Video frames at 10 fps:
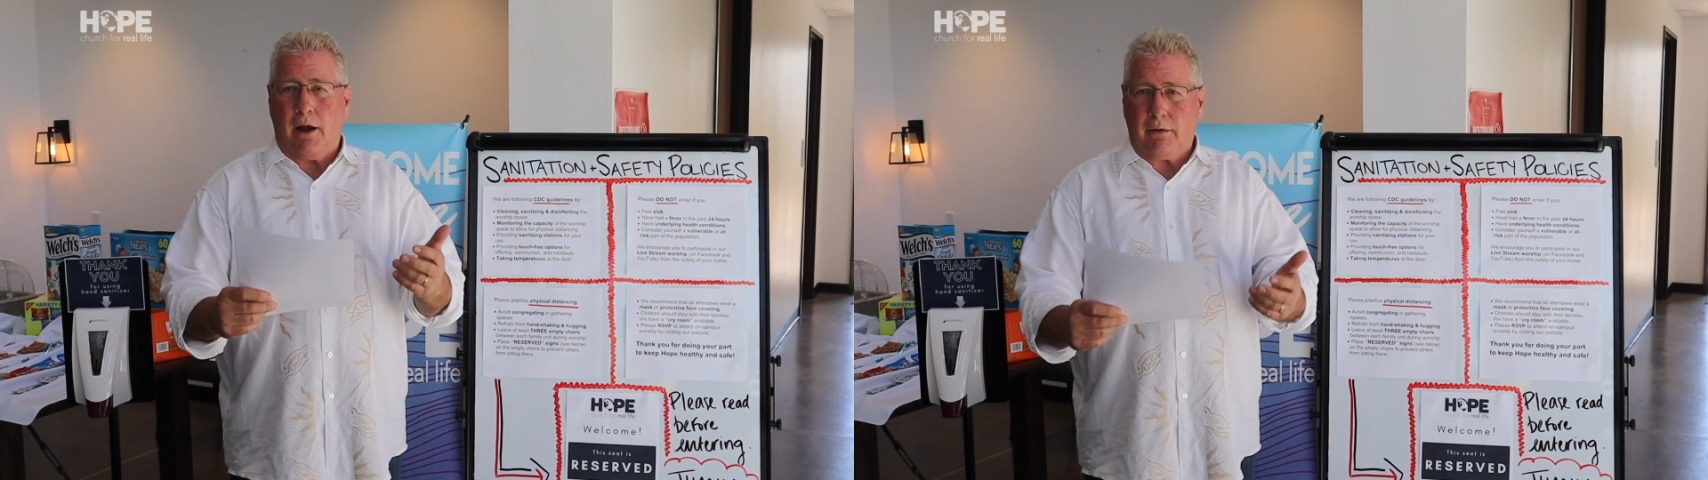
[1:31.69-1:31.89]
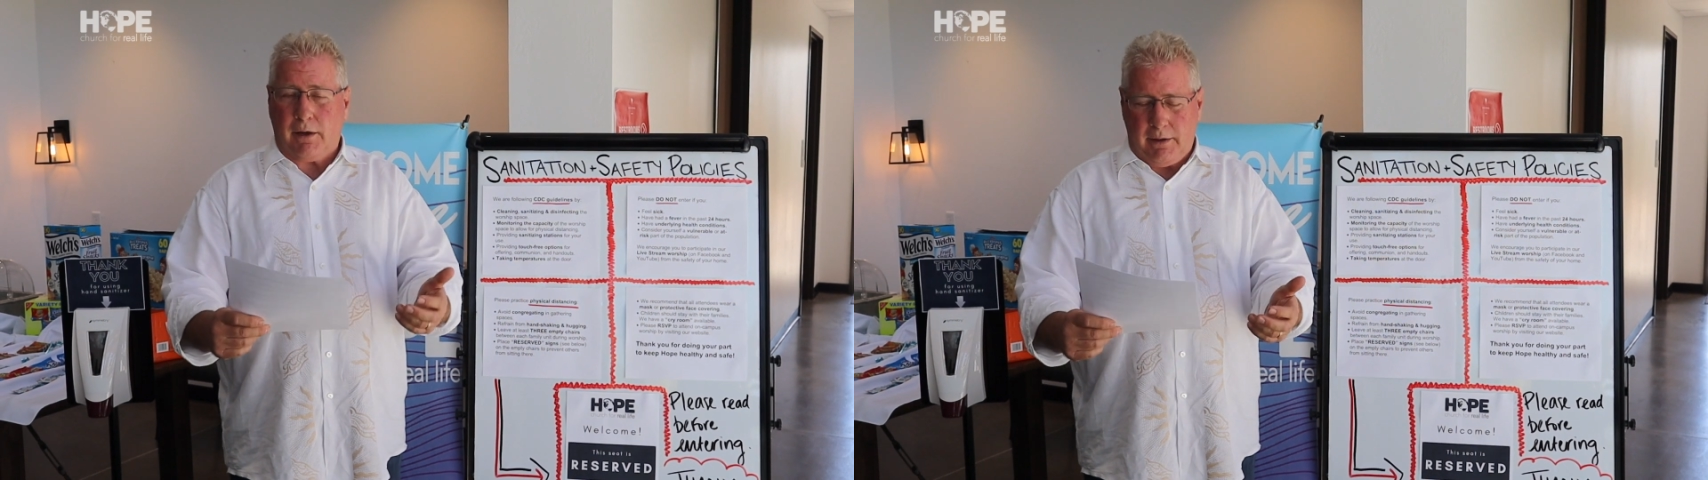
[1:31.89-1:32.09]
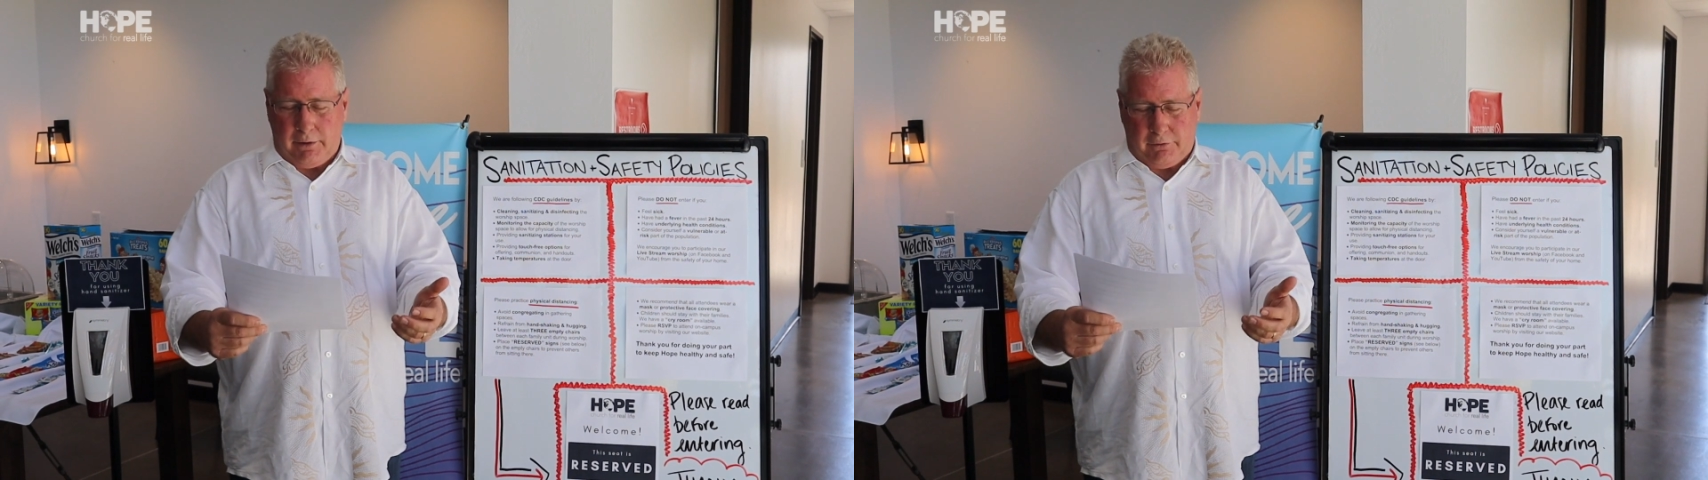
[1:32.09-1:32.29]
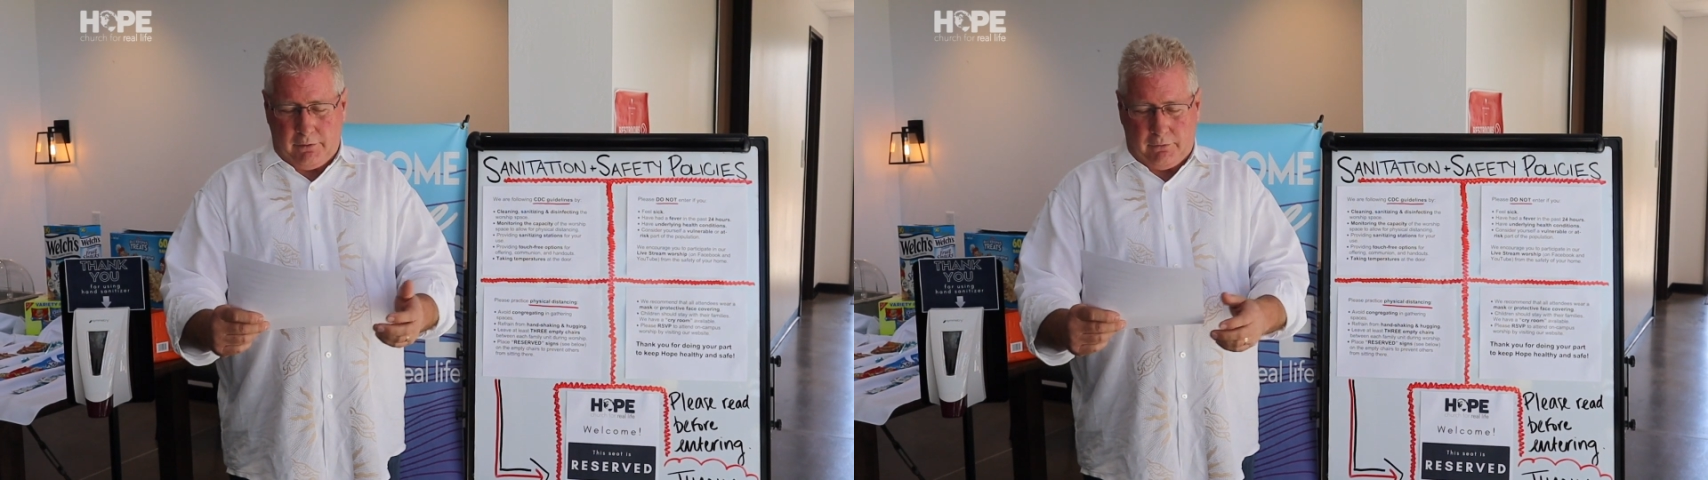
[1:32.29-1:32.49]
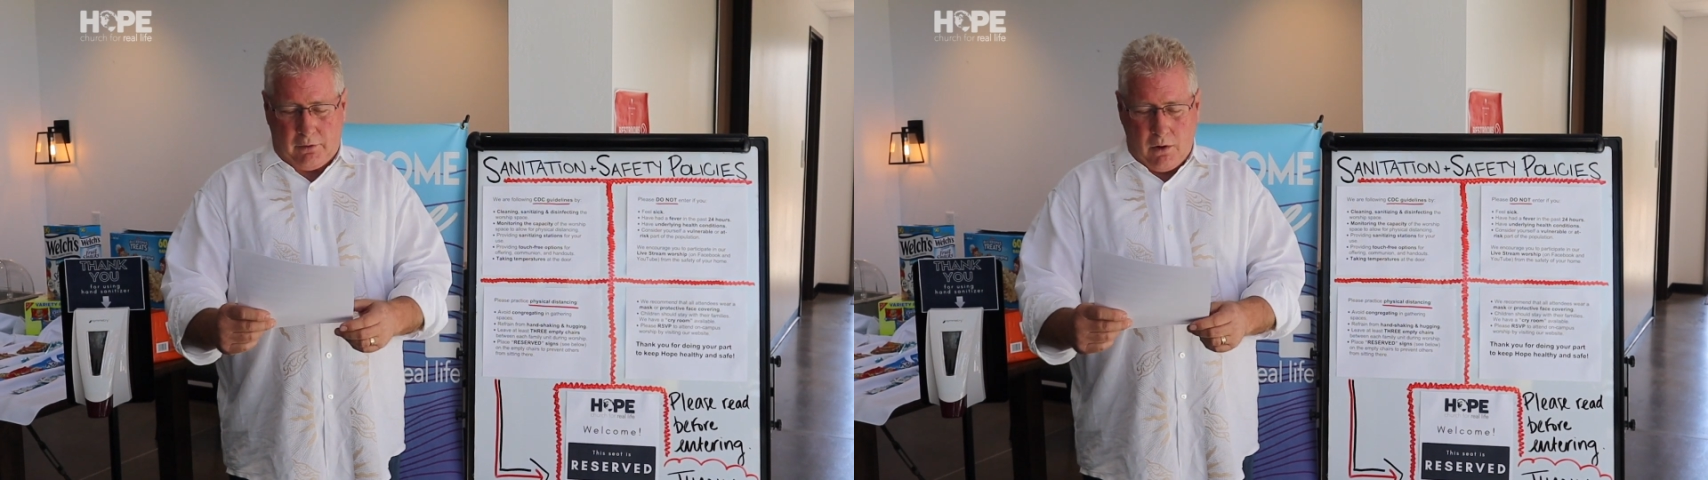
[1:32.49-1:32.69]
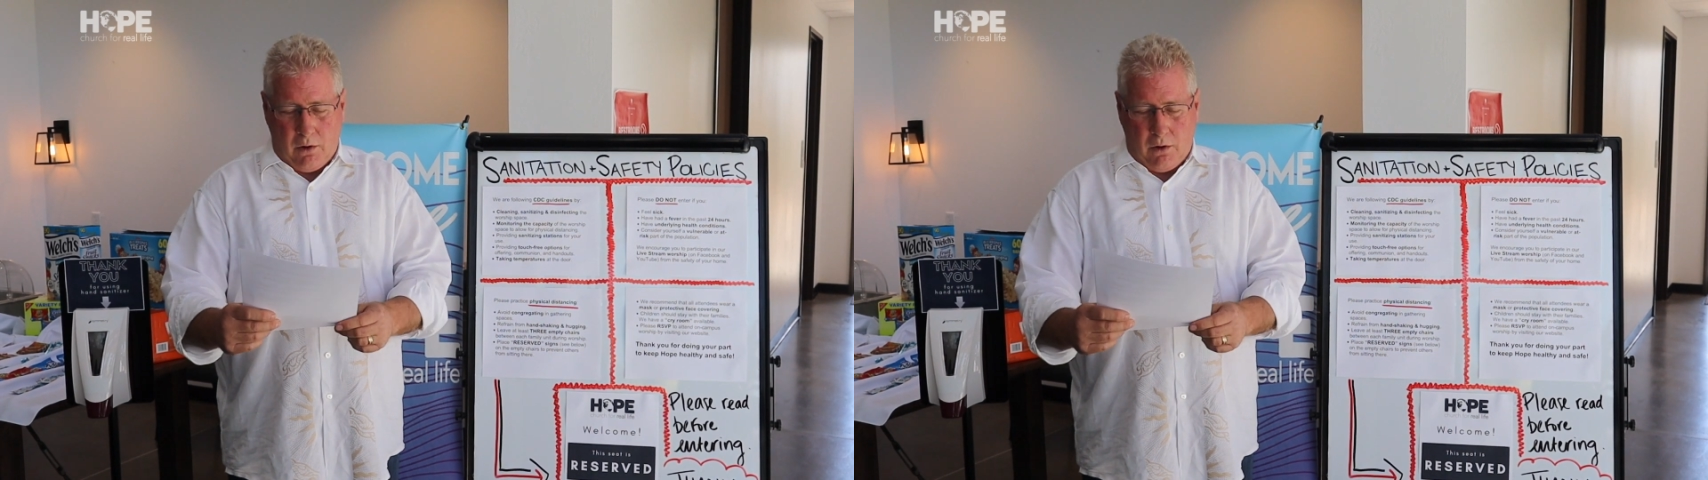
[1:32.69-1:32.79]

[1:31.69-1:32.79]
health conditions,